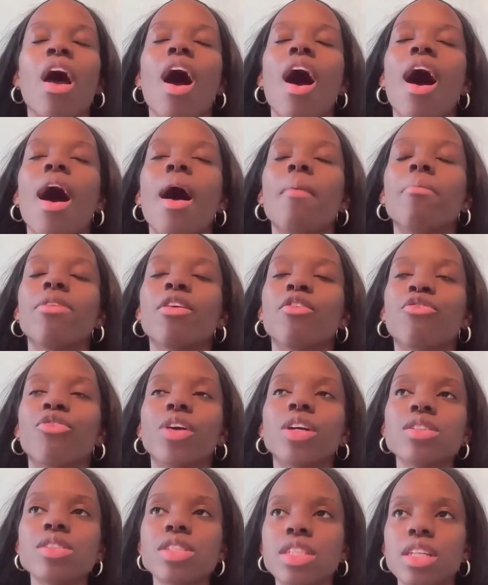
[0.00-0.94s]
The
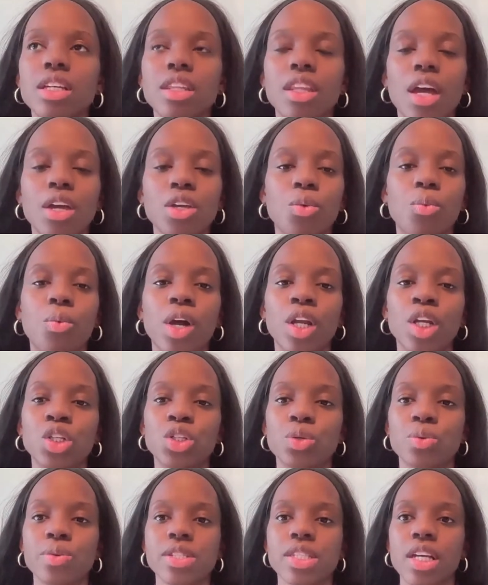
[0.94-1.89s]
first thing that you want to
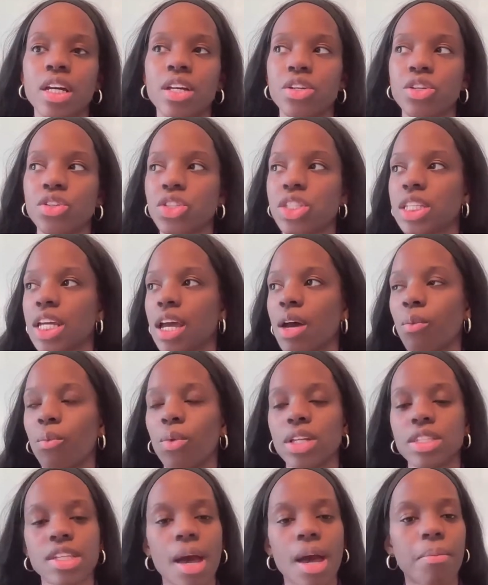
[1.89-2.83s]
do is understand
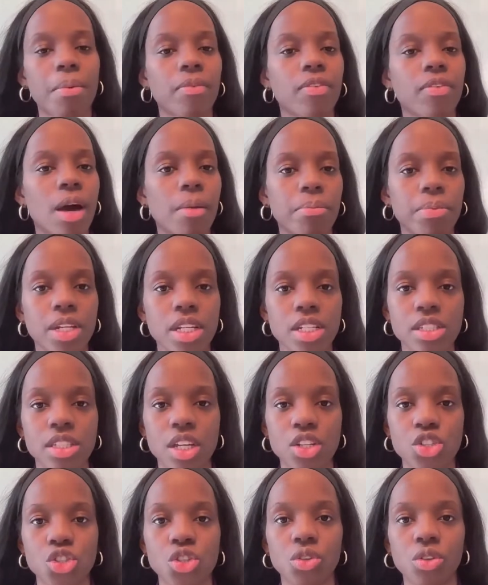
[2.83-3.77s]
what type of companies
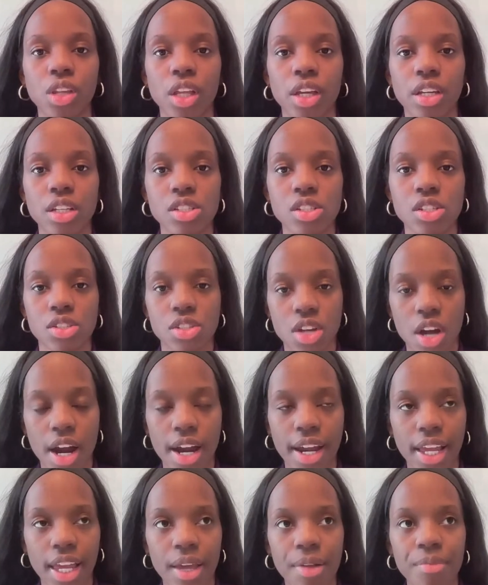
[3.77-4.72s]
that you're looking to
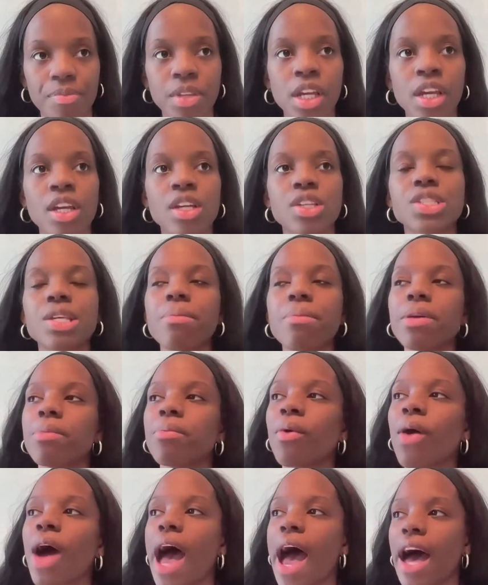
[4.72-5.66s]
target. Some
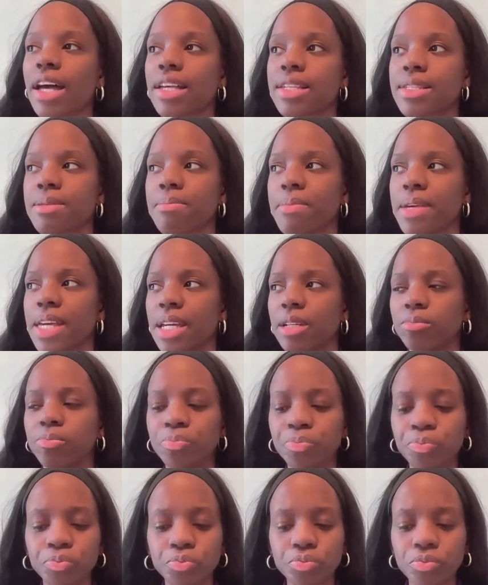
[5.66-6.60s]
people ask me,
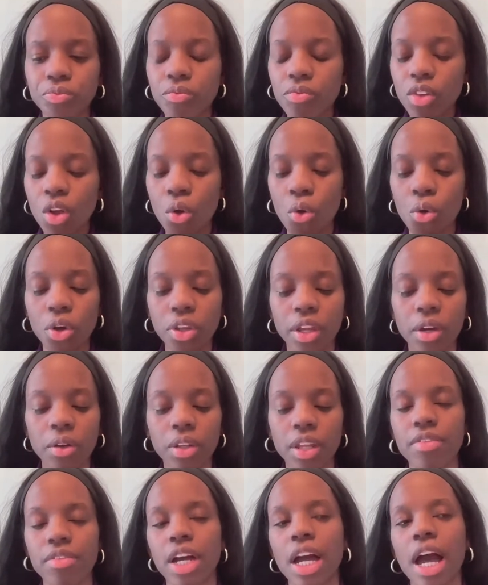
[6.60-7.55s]
or they'll
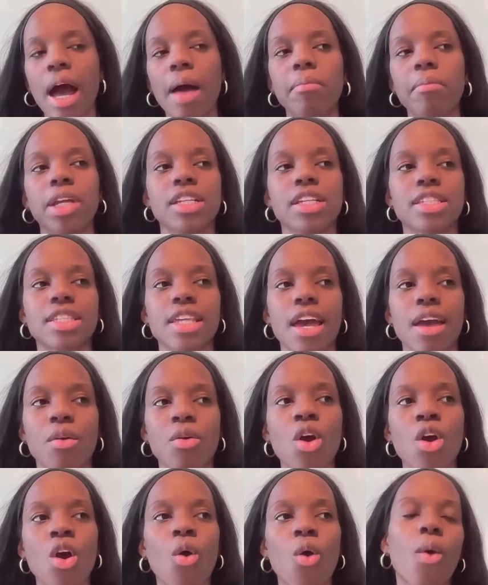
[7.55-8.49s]
leave a comment and say,
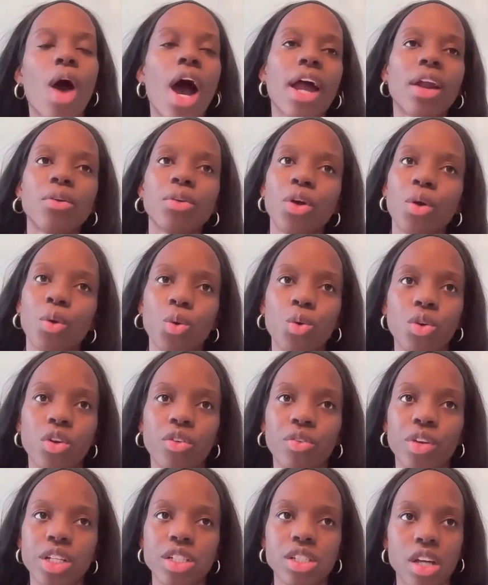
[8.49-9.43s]
well, I don't know who to
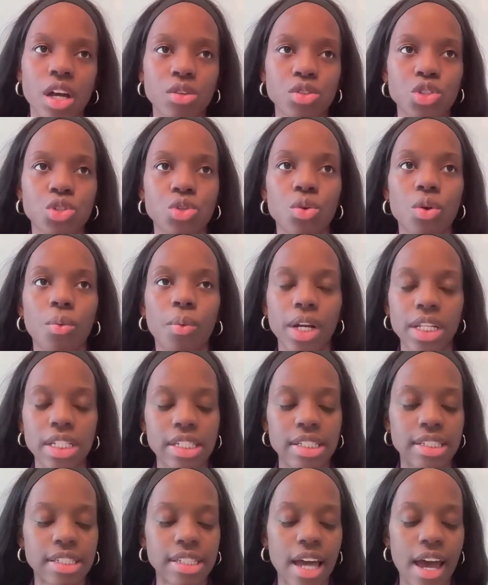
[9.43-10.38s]
reach out to or what
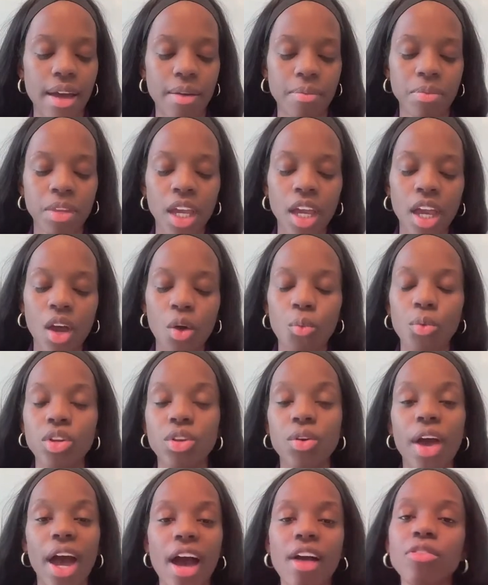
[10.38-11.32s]
to say. When
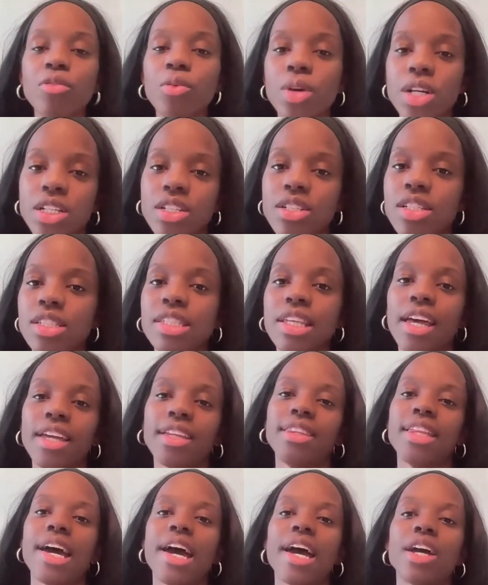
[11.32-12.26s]
you have questions
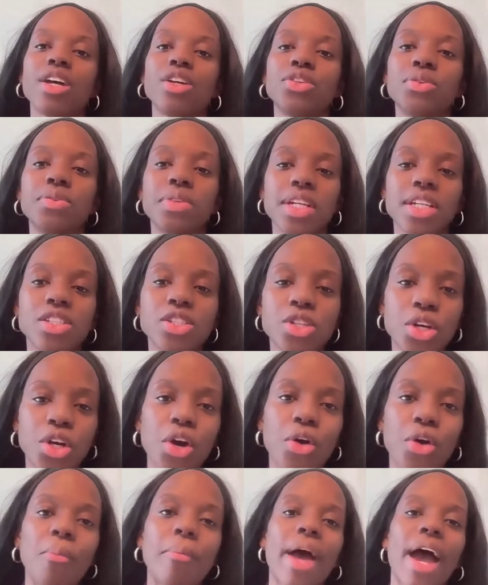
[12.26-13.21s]
like that, you need to
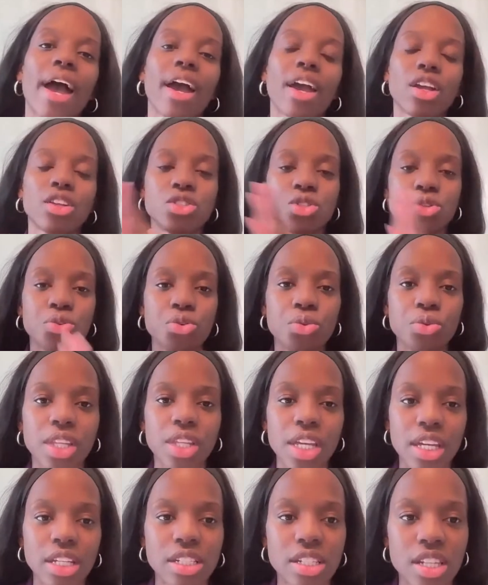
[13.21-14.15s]
go back to
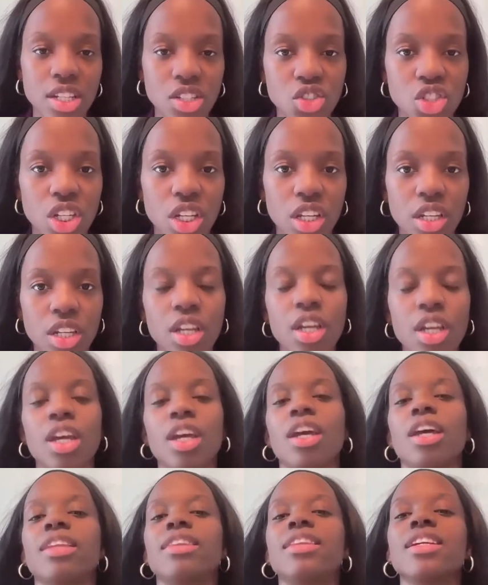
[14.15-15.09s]
the intention.
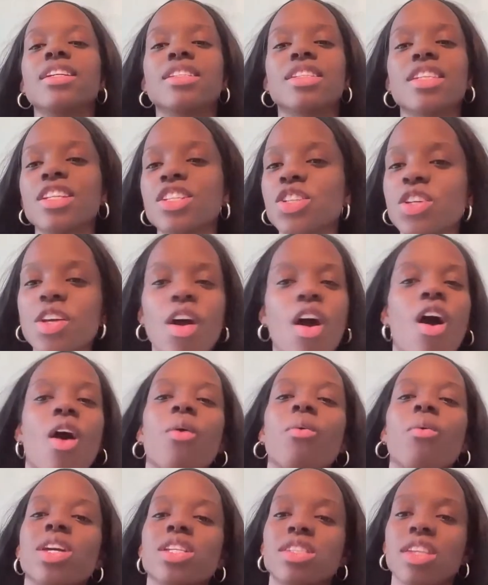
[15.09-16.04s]
The intention
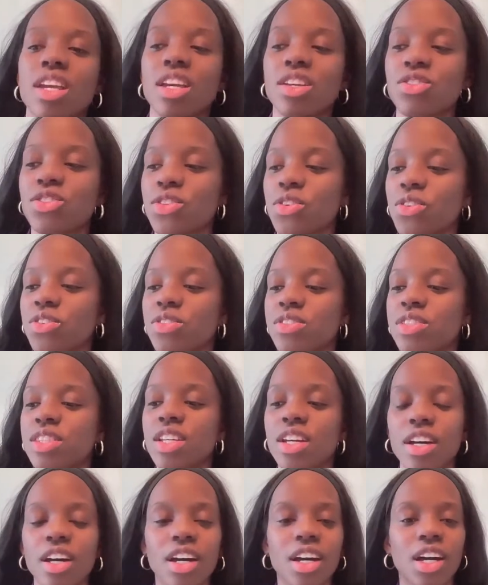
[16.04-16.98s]
always answers
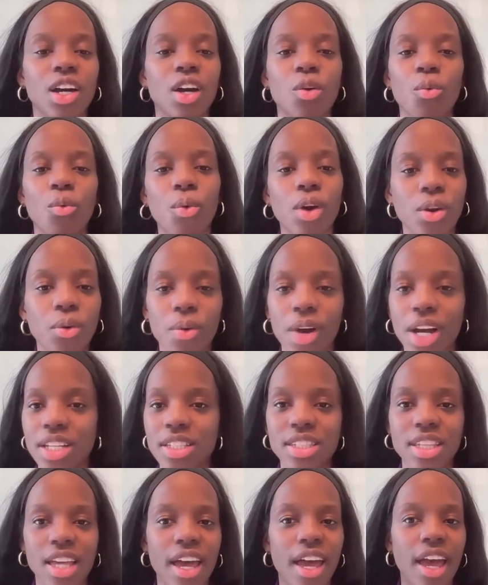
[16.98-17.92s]
the what do I
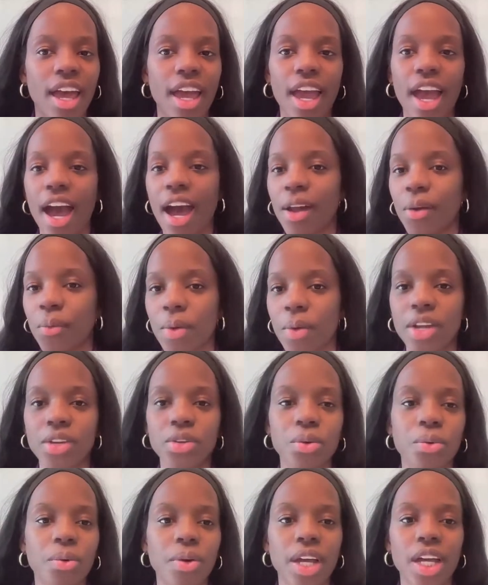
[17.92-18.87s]
say, how do I
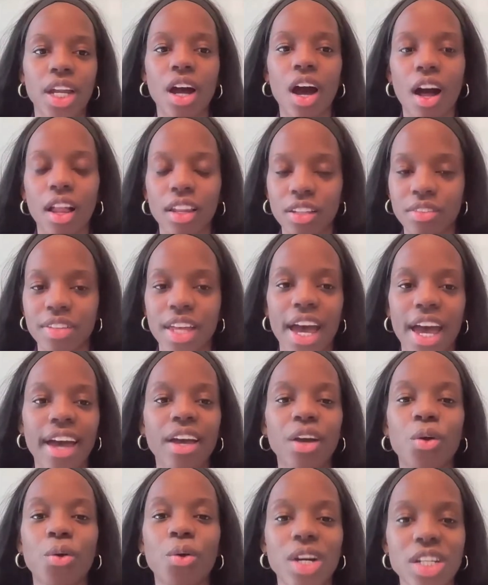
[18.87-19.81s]
do it, all of
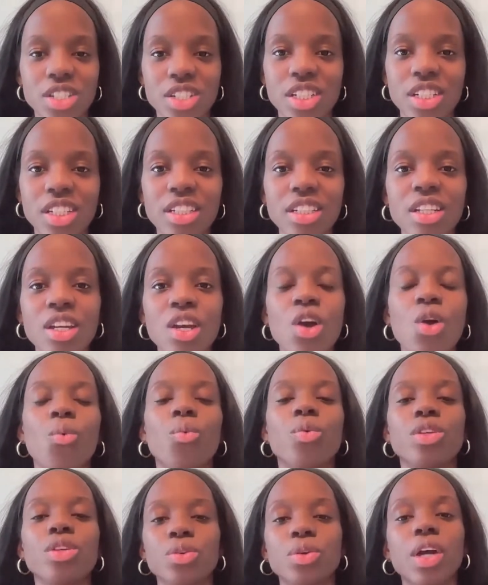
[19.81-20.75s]
that question,
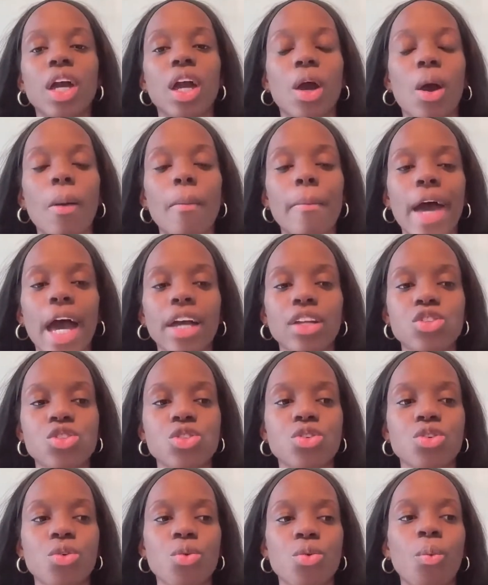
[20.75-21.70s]
when you can go back
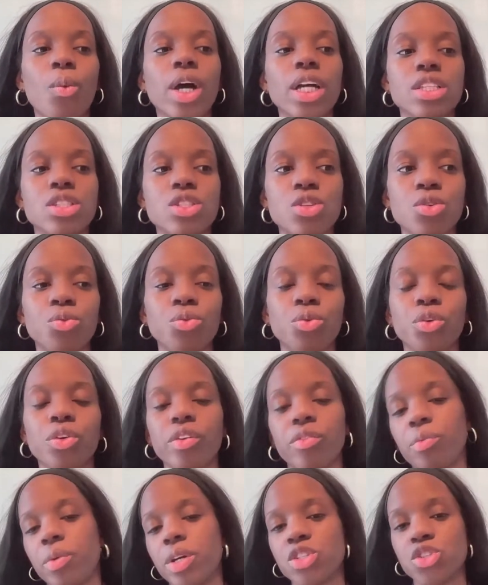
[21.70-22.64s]
to what's the root
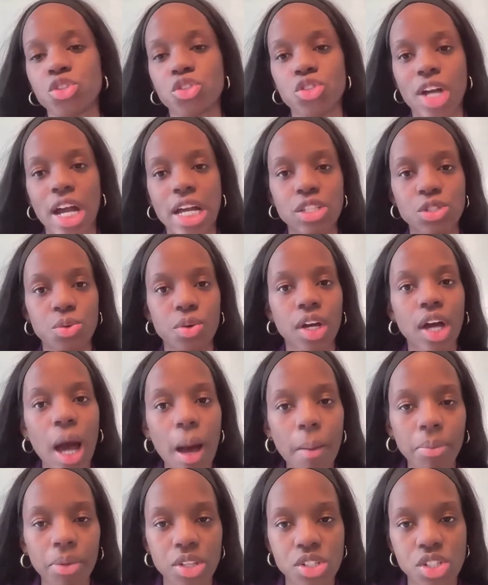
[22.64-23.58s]
of what you're trying to
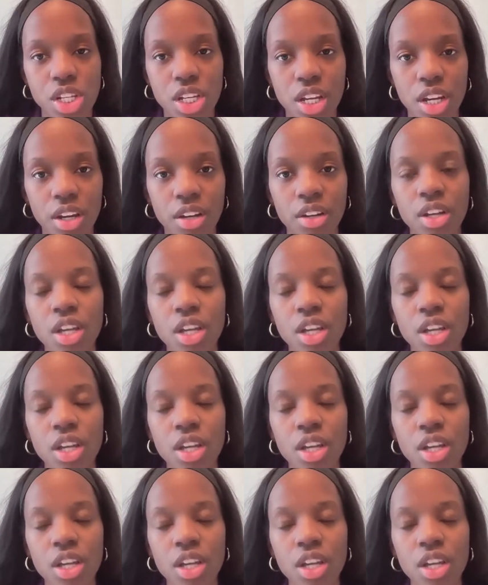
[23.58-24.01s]
accomplish here.